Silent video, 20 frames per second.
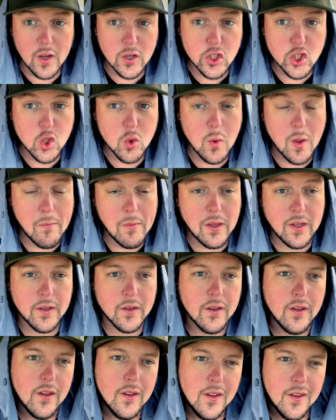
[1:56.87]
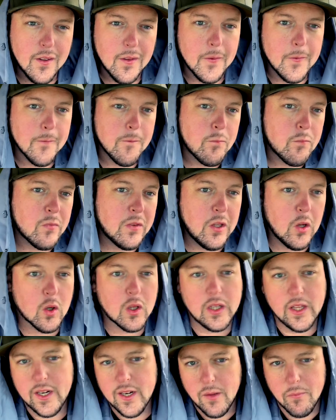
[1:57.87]
was swimming, you know,
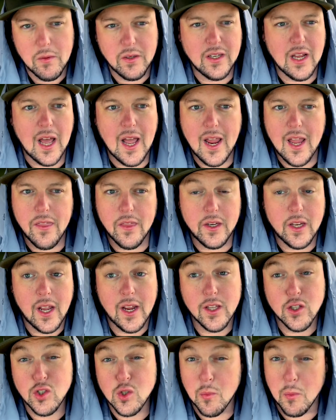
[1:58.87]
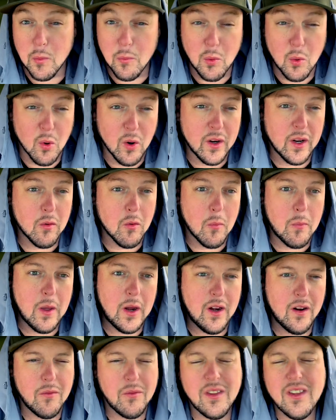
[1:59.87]
cleaning up the diet. The diet's super boring and
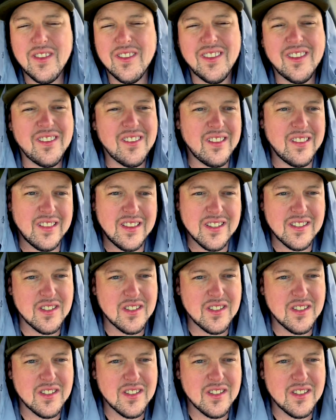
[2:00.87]
repetitive. This